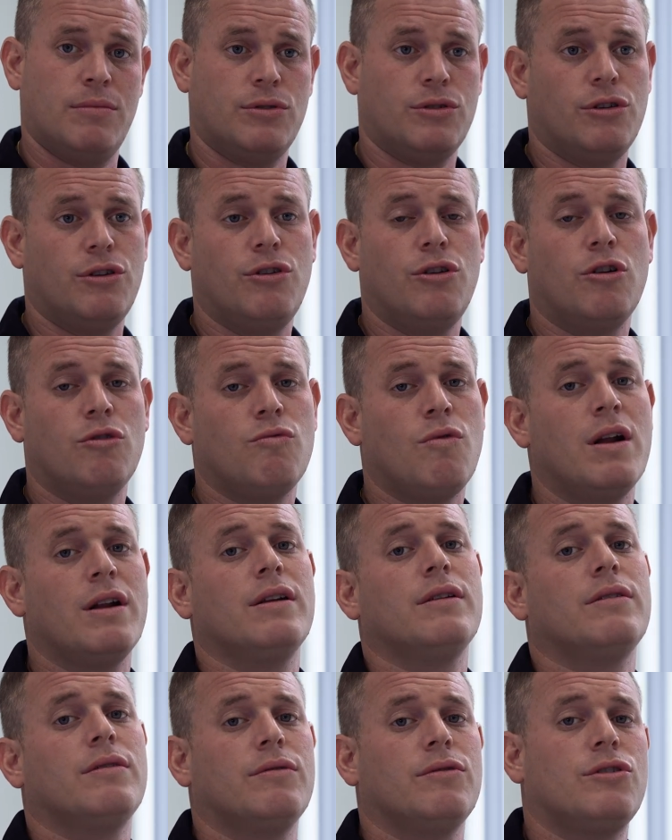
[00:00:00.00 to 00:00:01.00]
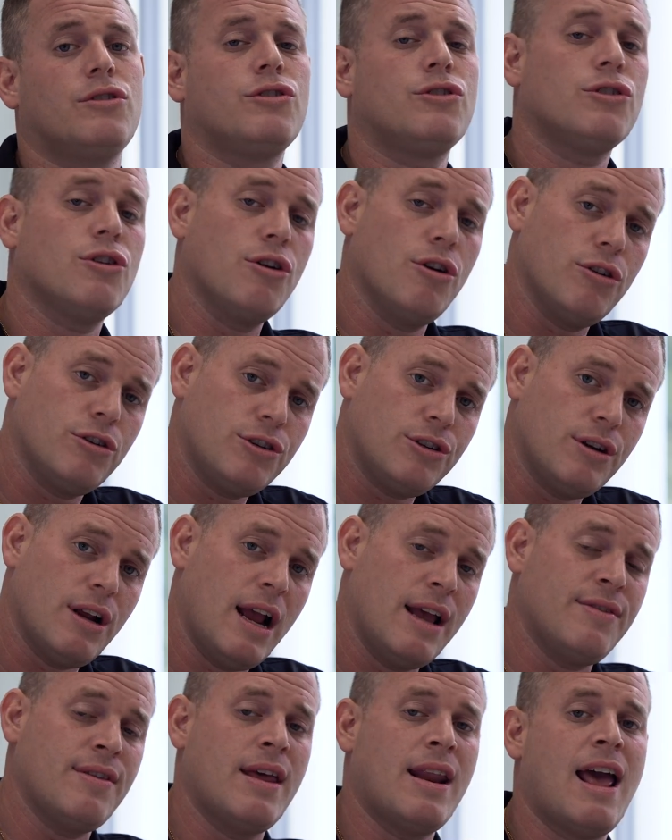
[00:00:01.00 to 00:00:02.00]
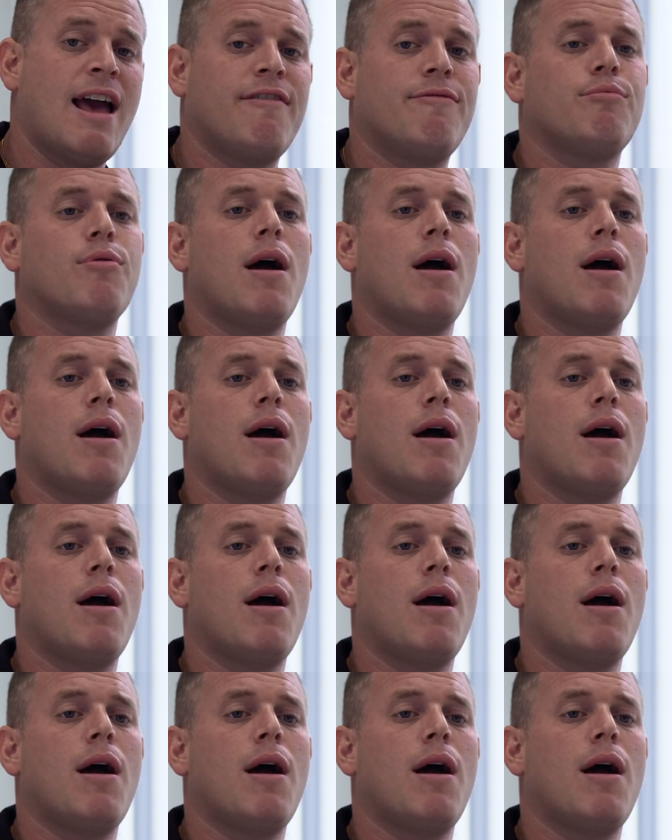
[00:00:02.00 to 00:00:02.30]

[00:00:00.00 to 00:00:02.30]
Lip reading: So you don't wanna search and then have